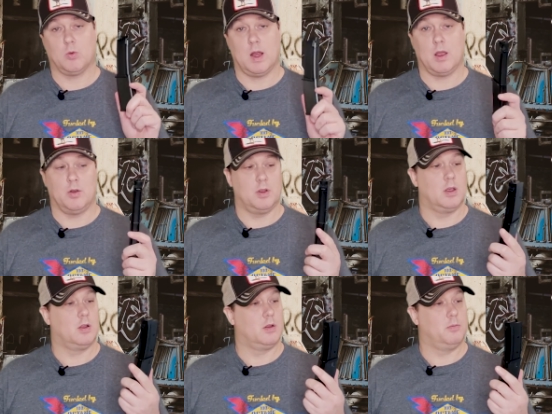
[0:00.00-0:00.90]
round
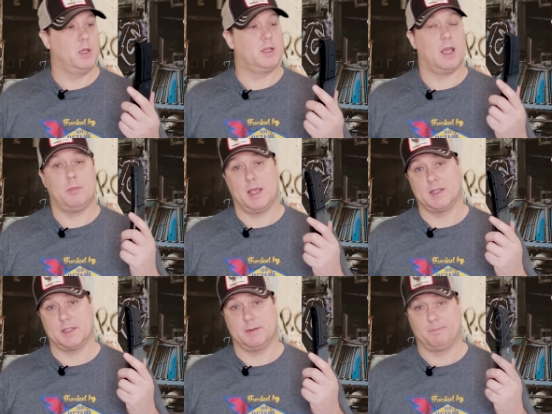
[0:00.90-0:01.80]
mid-cap
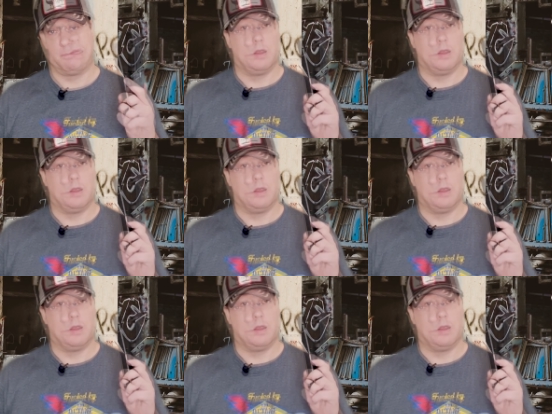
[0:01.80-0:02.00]
magazine.